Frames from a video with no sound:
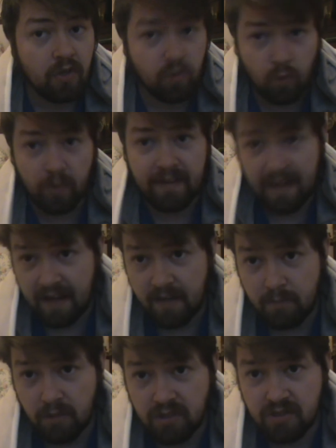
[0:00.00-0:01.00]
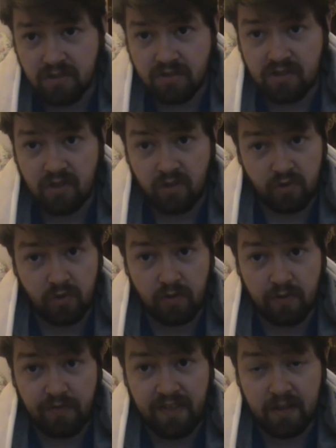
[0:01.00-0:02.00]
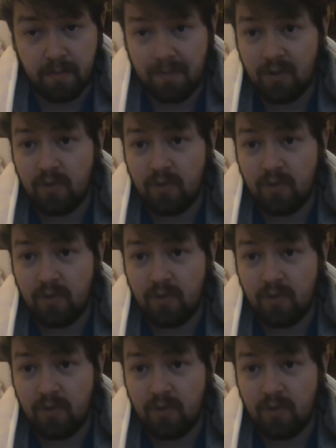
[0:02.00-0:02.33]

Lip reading: you attack monsters, you defeat them,